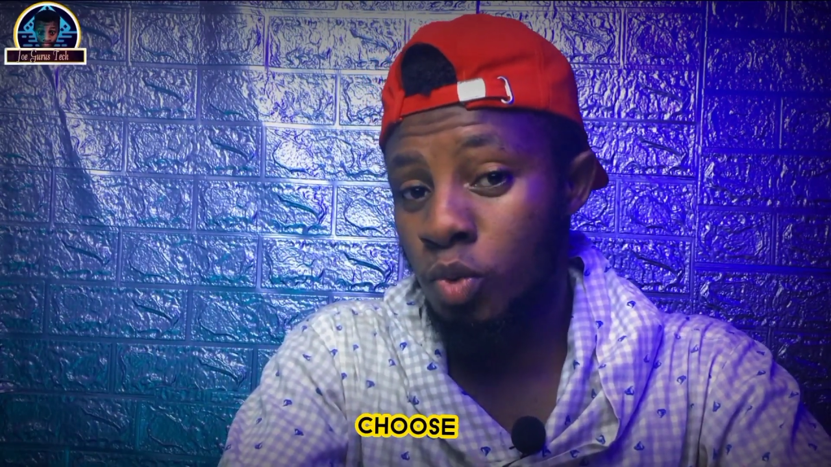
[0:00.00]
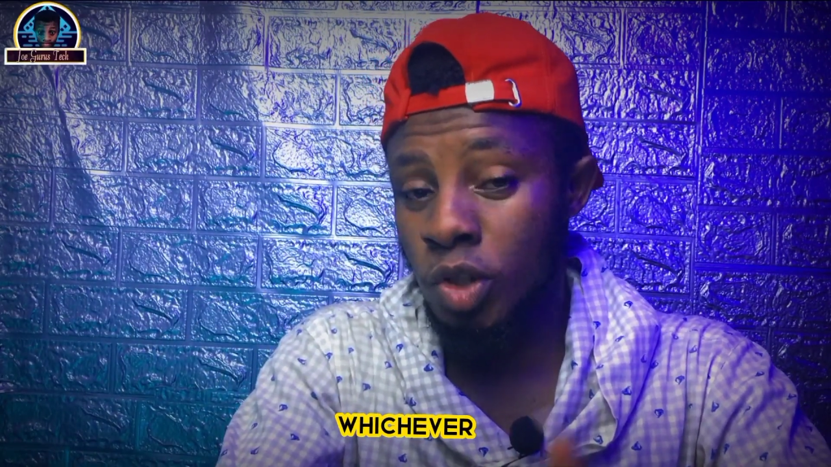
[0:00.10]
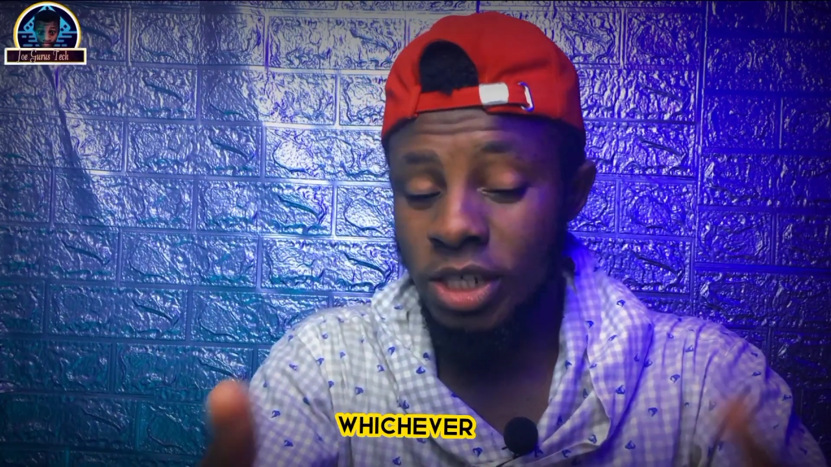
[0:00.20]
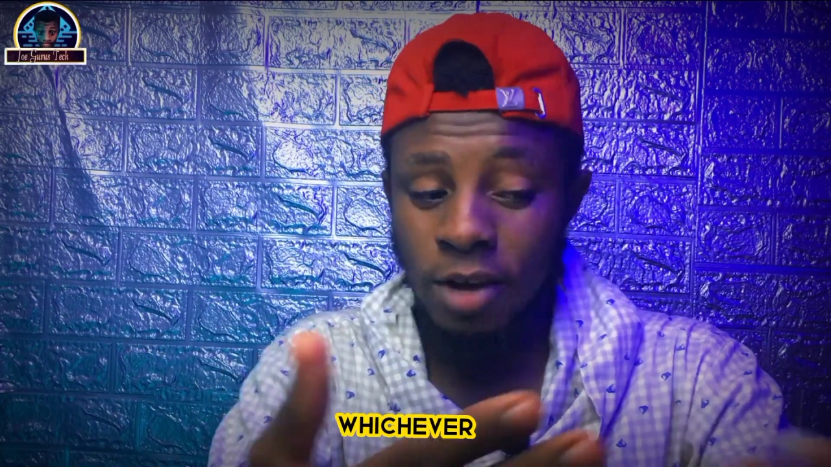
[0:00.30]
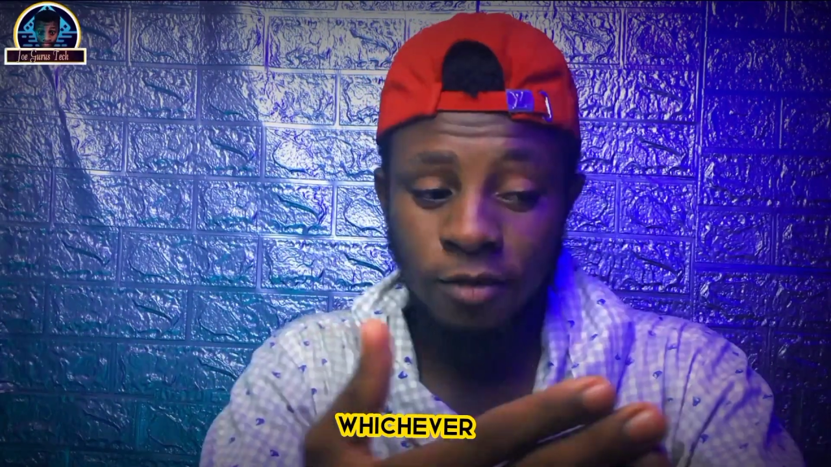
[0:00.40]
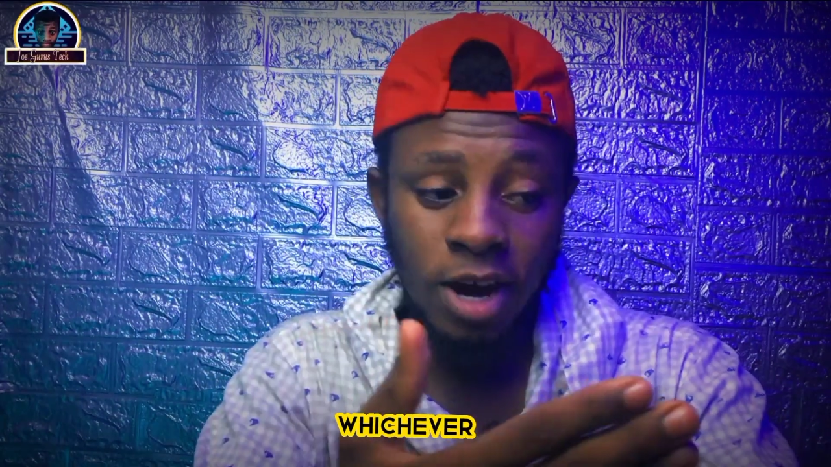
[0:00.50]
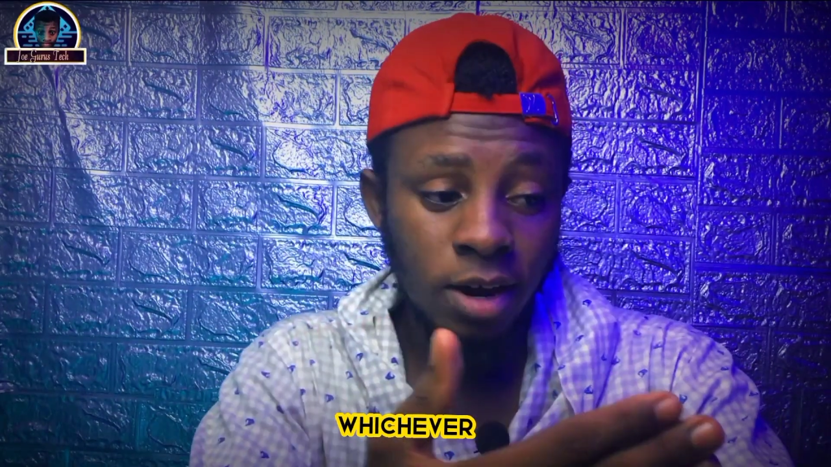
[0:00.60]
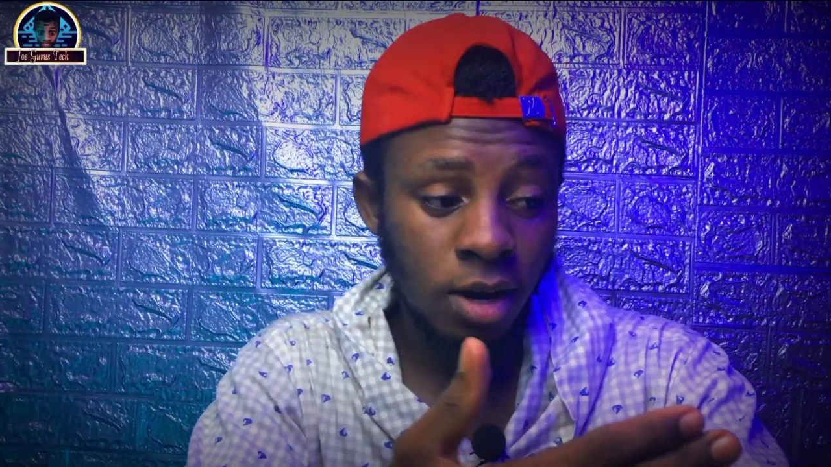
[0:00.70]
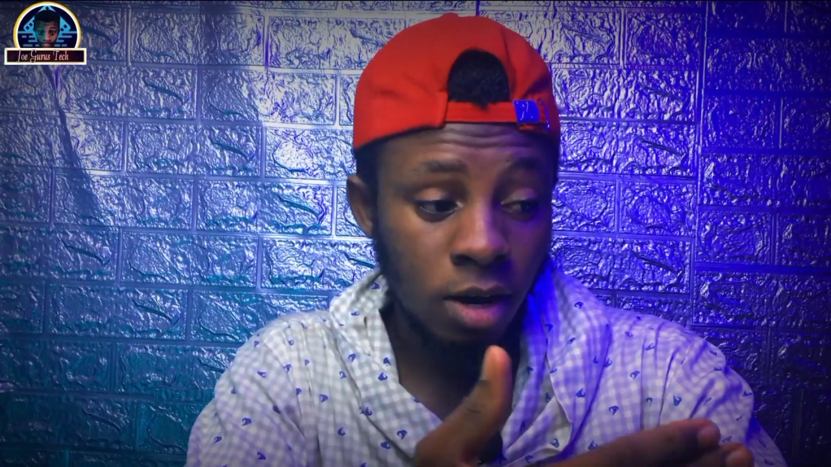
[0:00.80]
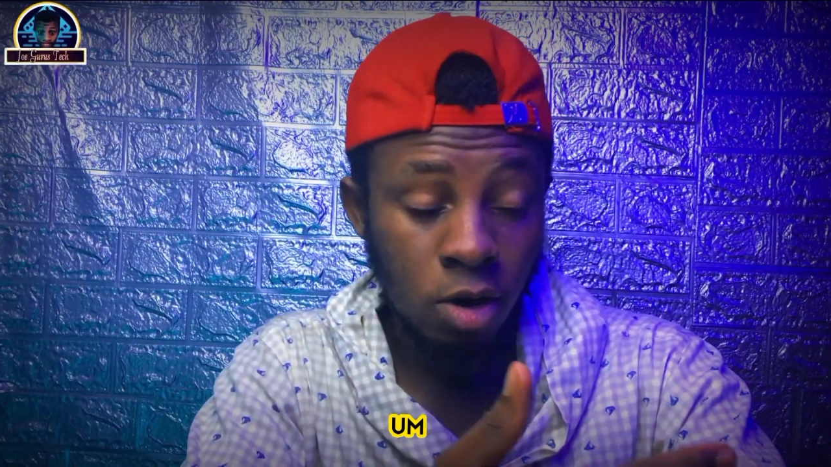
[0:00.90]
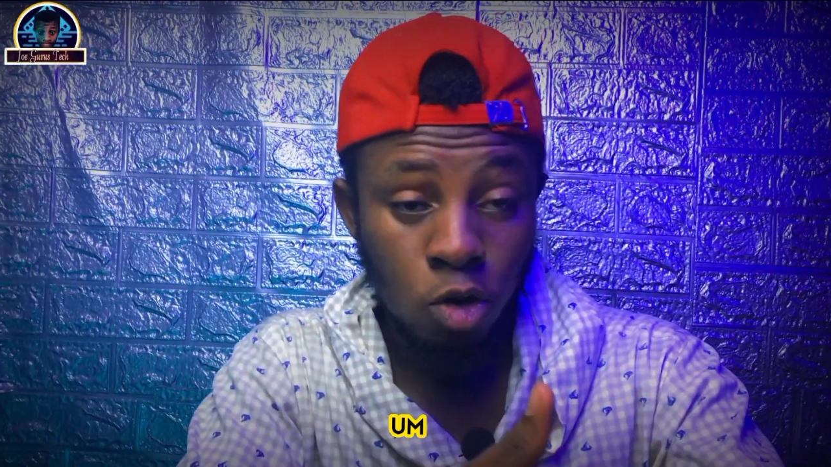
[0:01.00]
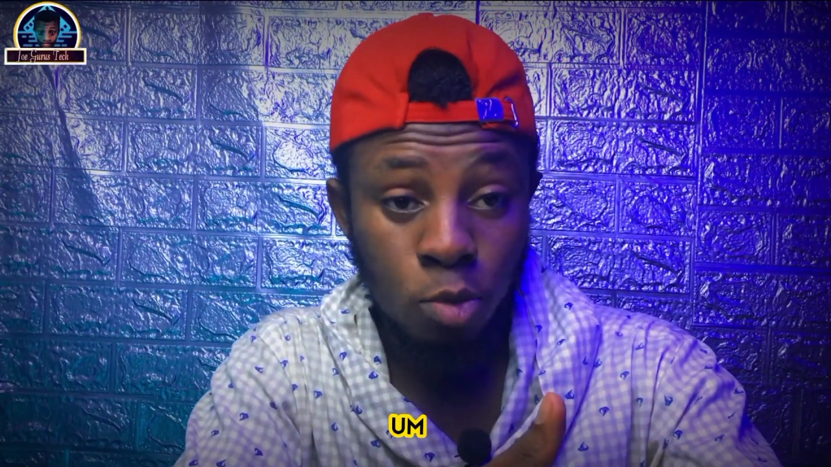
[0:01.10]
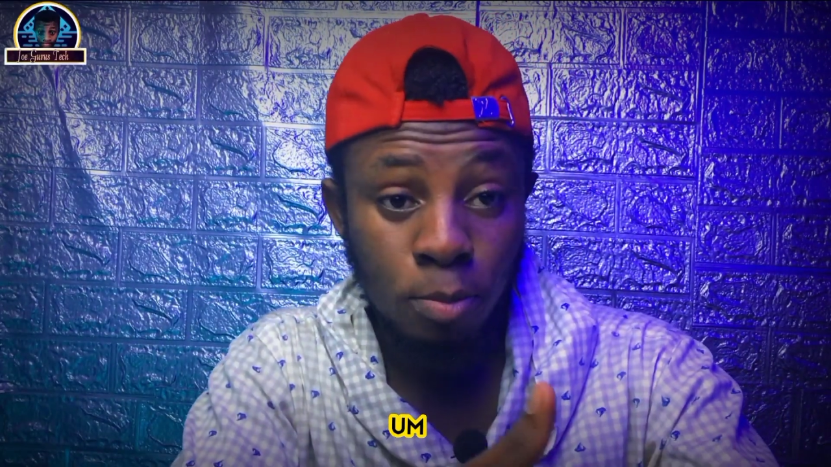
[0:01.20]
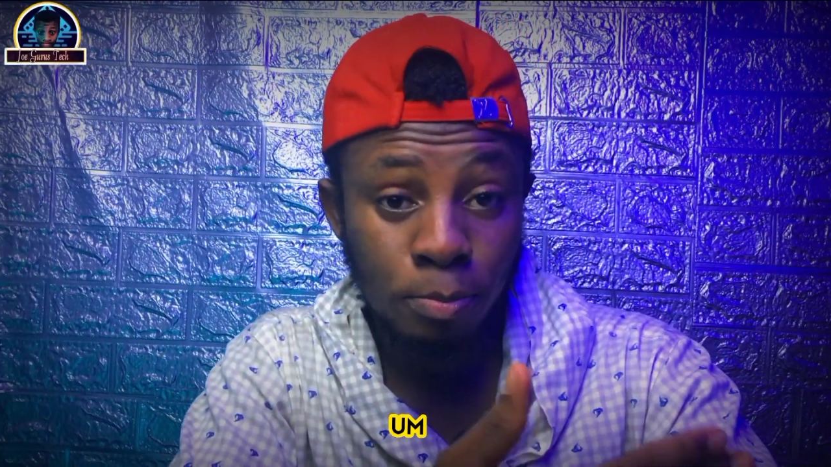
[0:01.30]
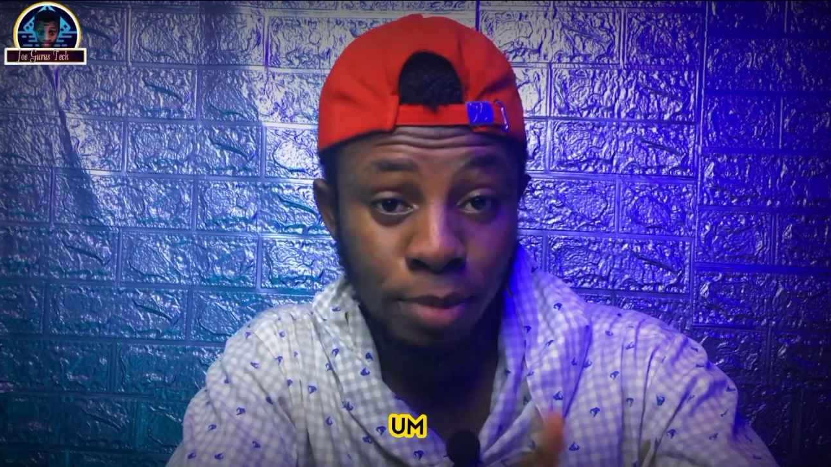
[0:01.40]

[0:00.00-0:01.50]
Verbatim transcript: whichever um,